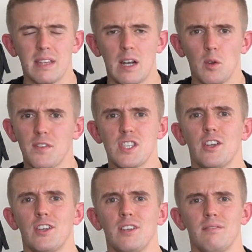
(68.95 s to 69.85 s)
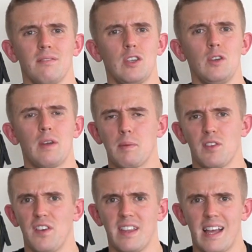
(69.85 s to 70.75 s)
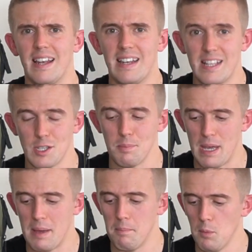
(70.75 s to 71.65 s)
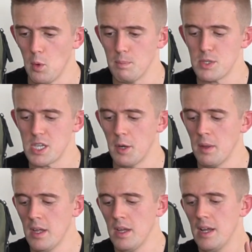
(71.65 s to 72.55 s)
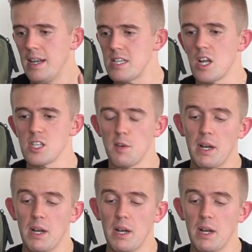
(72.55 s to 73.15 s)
then all of a sudden you're able to fit that little bit more. So let's start off by